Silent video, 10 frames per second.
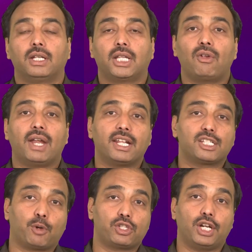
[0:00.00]
Now let
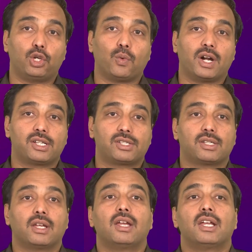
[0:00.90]
us proceed
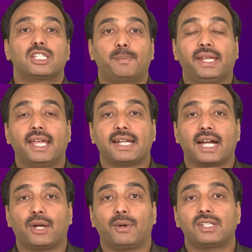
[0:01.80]
towards speaking
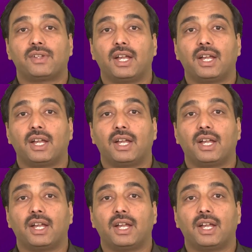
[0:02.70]
activities